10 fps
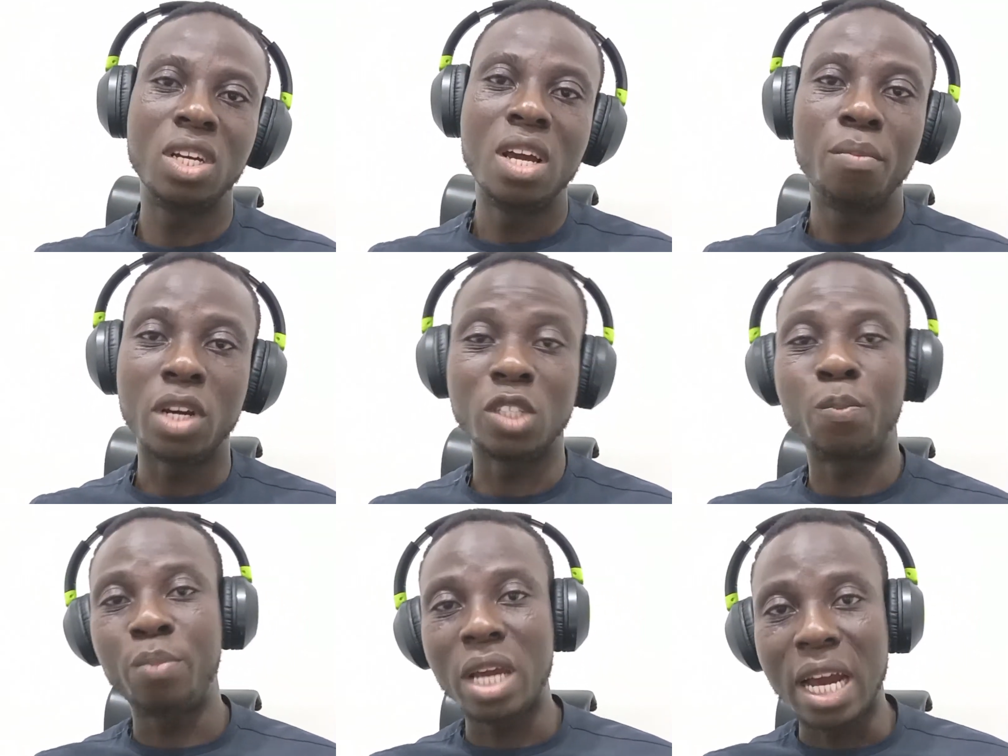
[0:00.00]
because
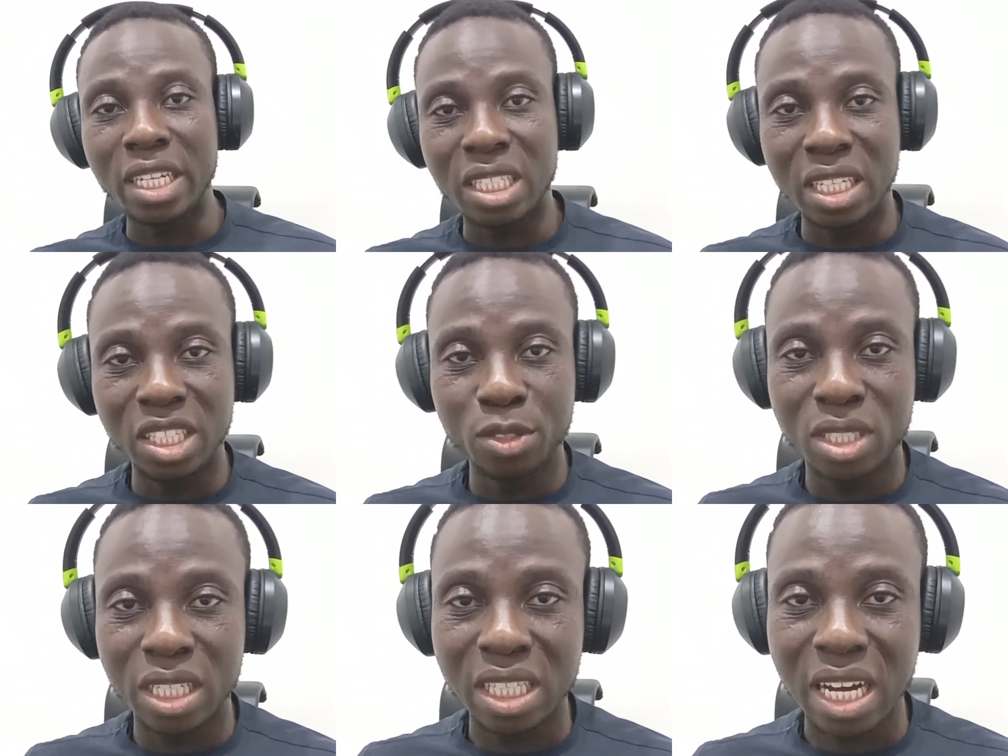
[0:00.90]
PPI is a news
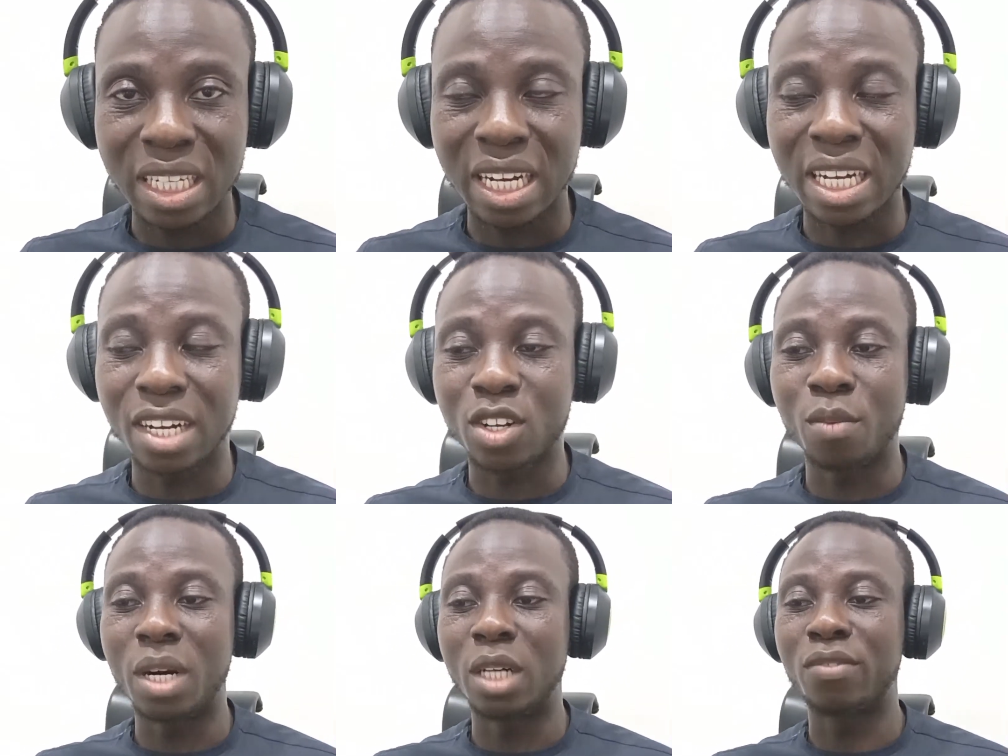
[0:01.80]
data that can come
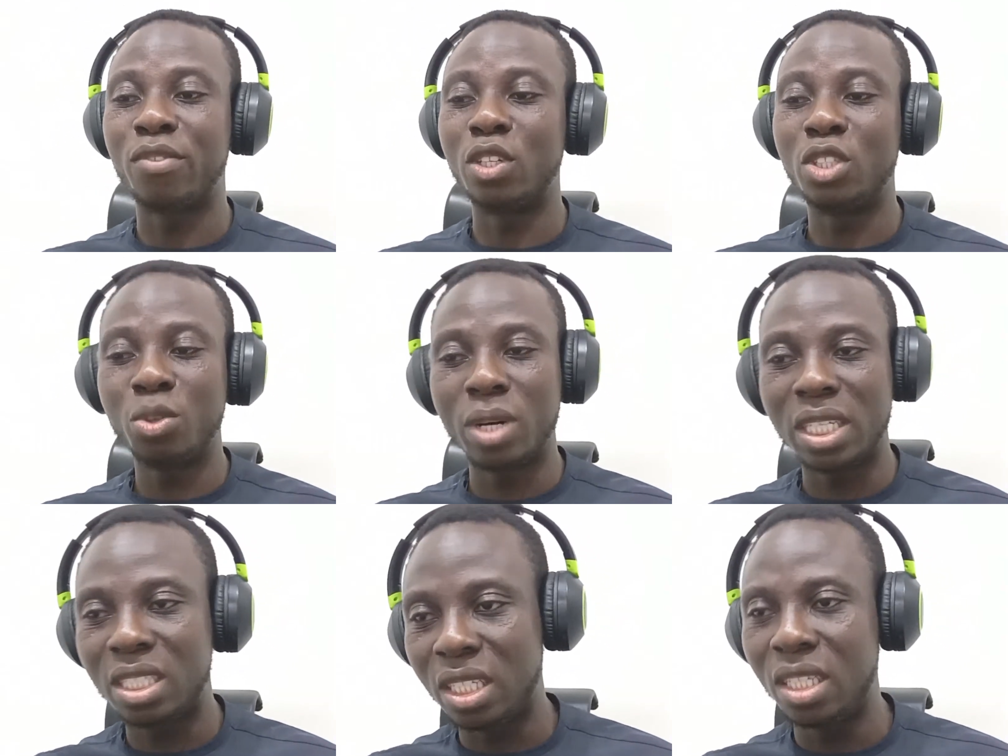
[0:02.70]
out for
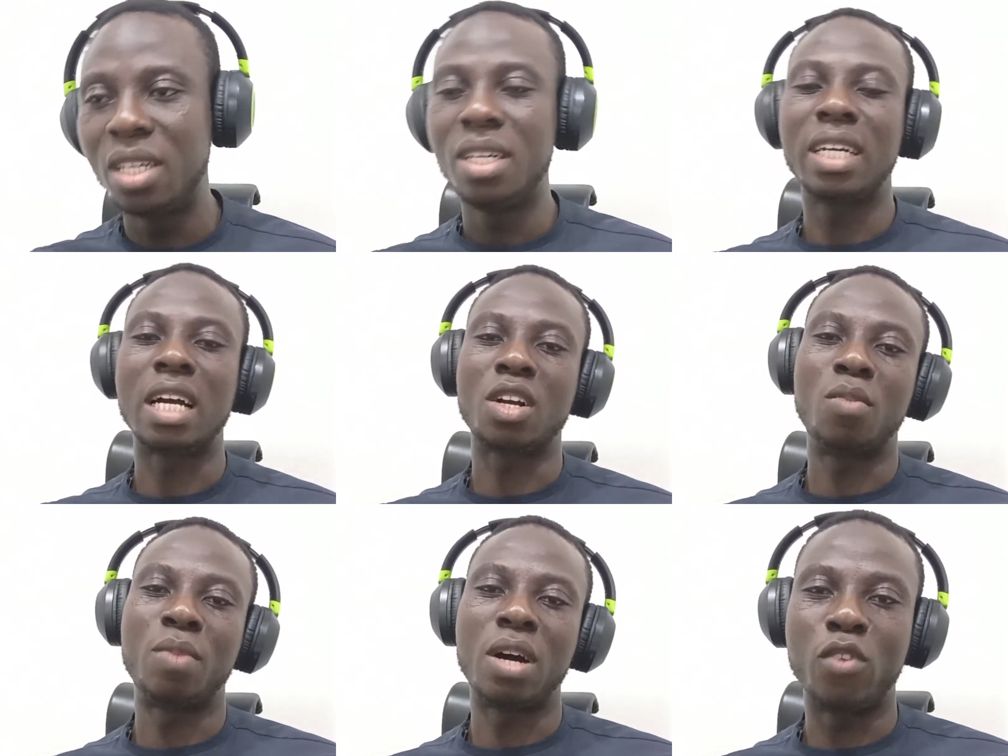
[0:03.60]
USD, it can come
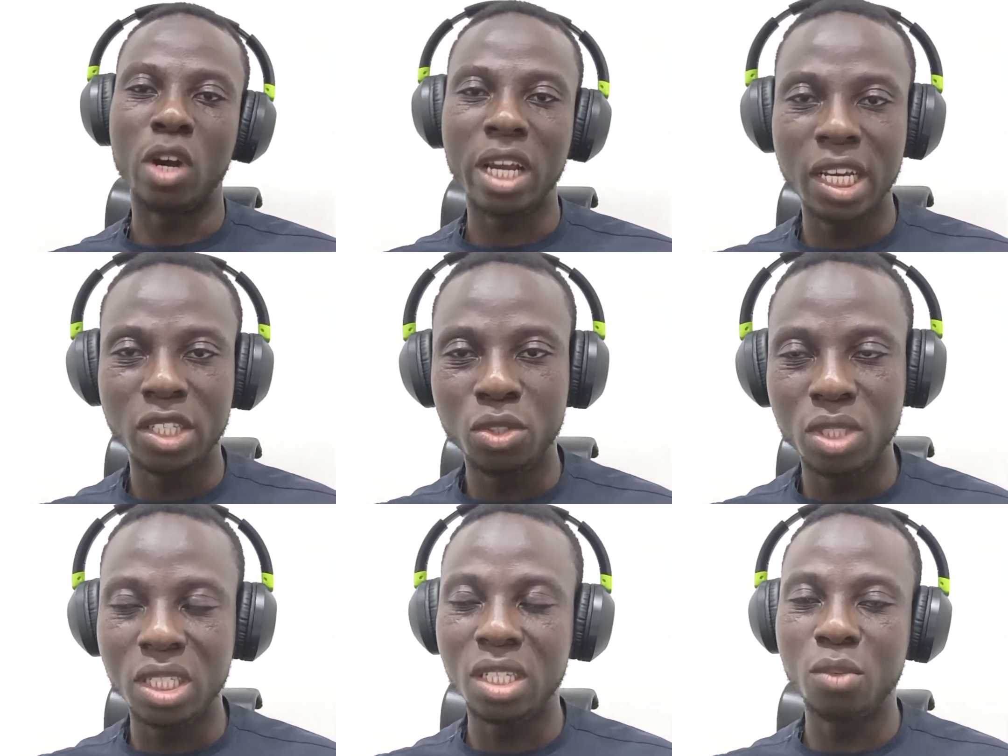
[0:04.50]
out for
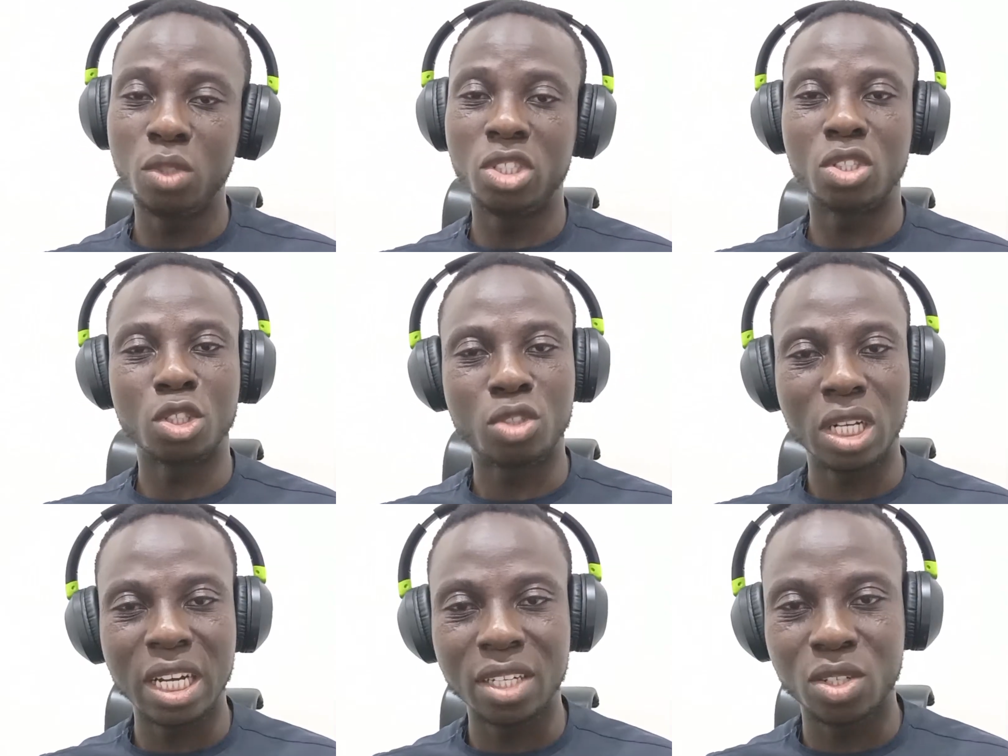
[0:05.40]
AUD, which is
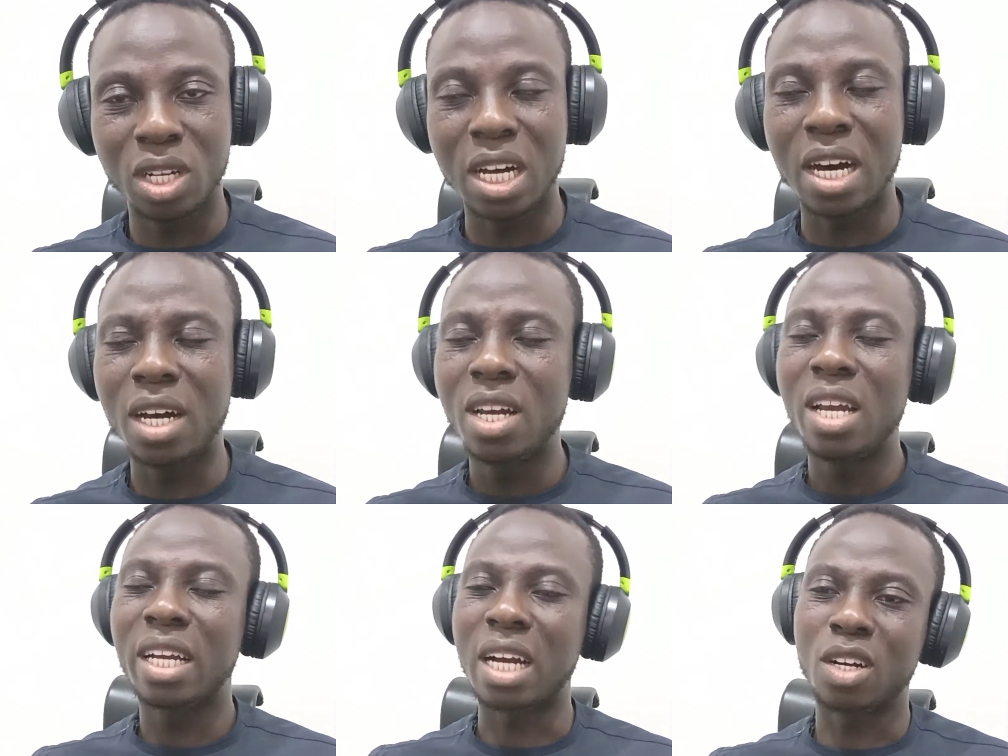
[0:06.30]
Australian dollar, it
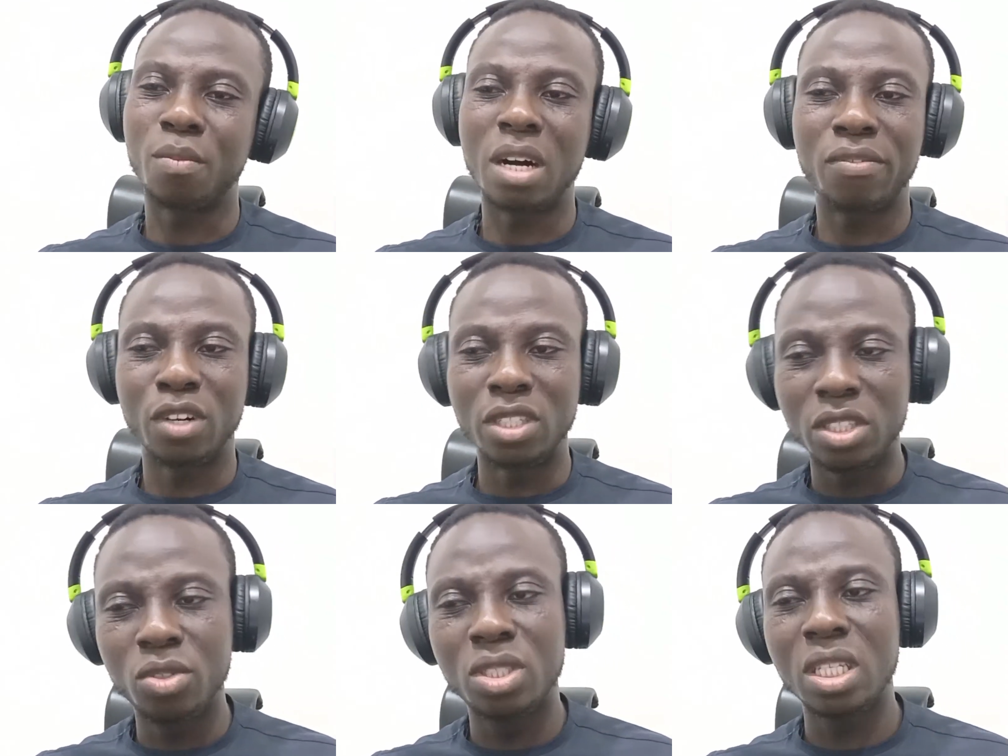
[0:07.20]
can come out for New
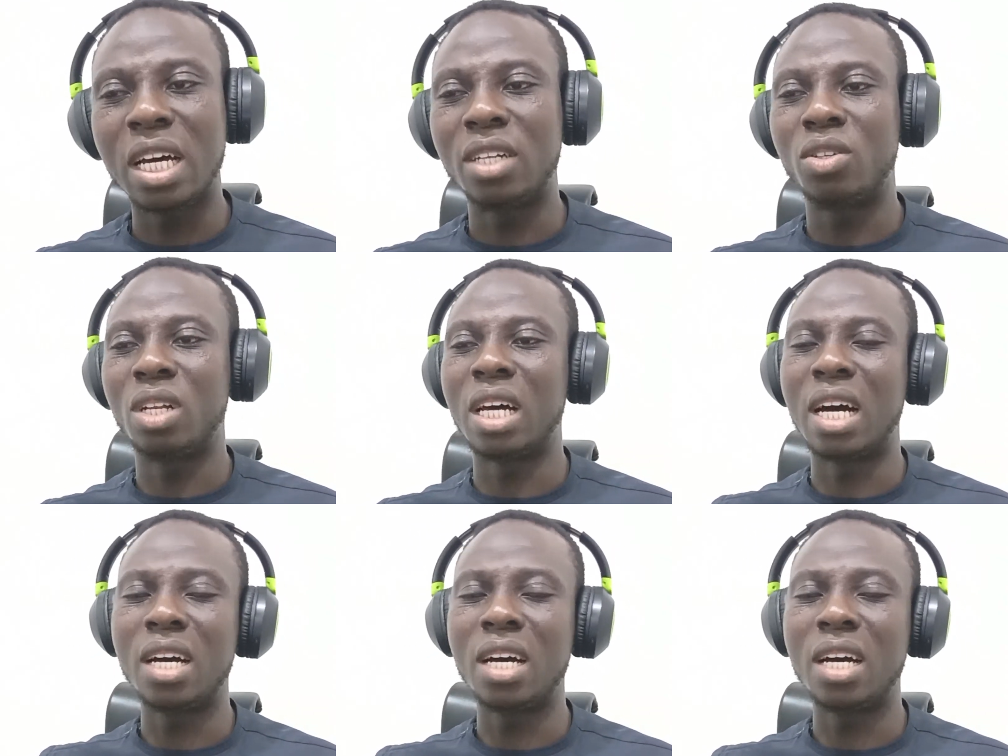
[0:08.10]
Zealand dollar.